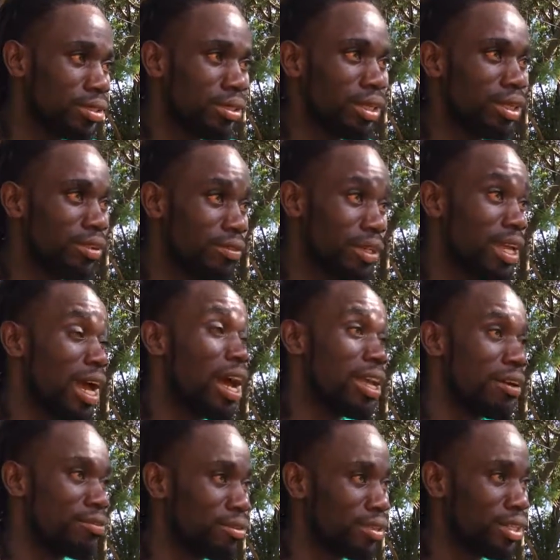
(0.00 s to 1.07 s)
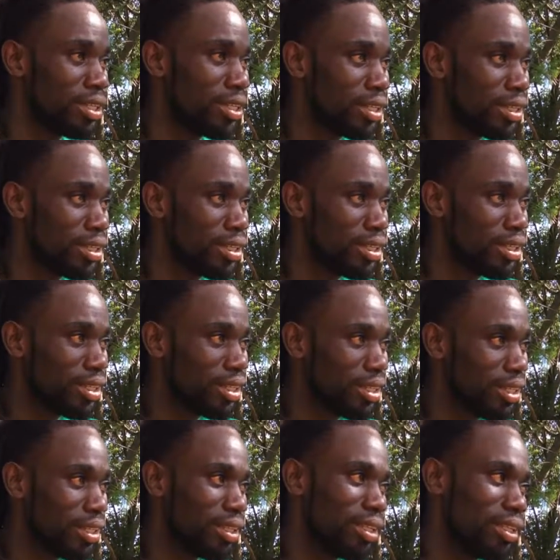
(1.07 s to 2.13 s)
You can even hire for the day.
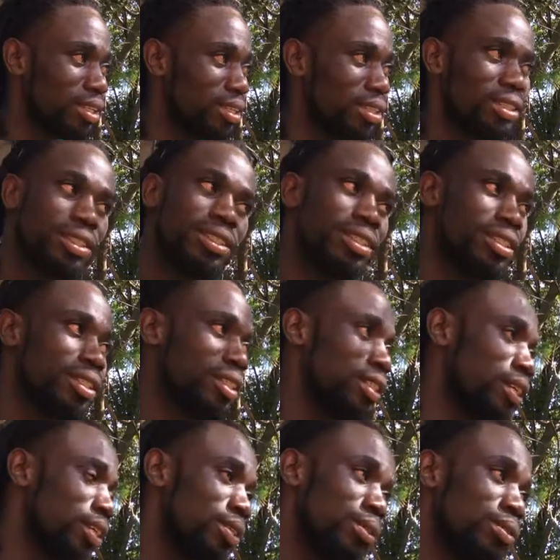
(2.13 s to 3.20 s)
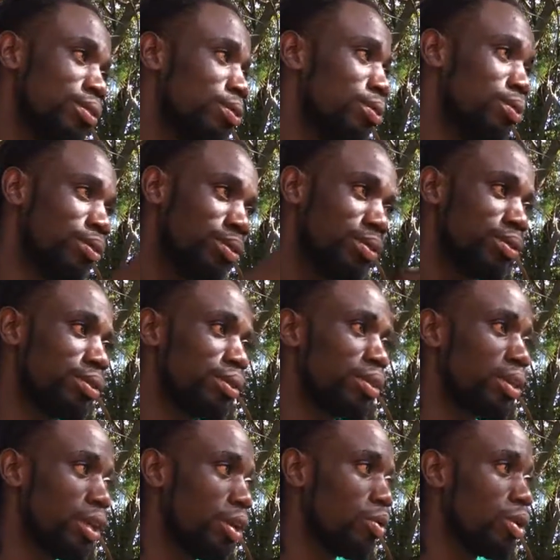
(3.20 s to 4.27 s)
And then you do
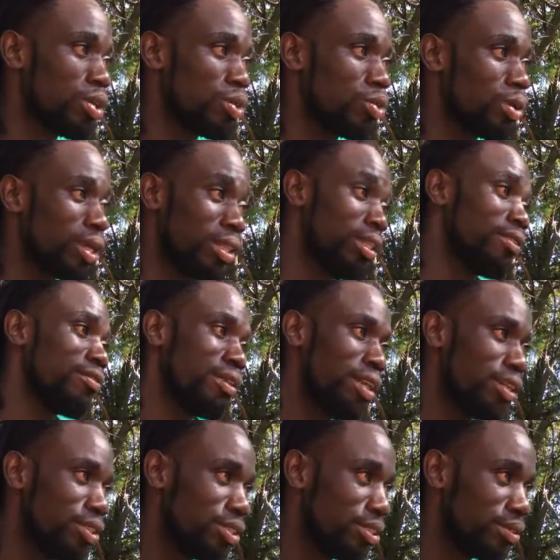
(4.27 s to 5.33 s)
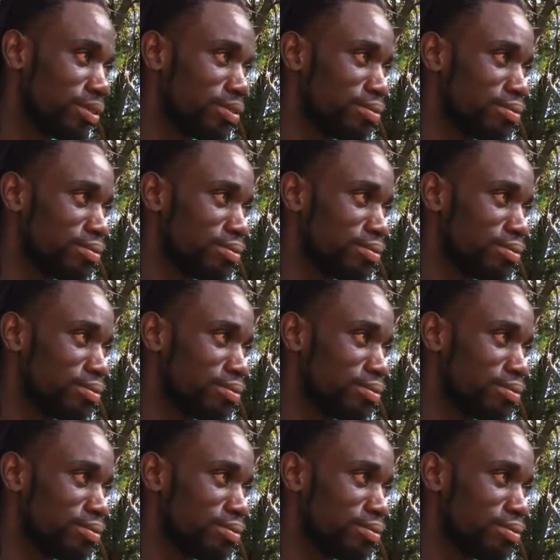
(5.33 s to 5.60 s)
your tour in the village.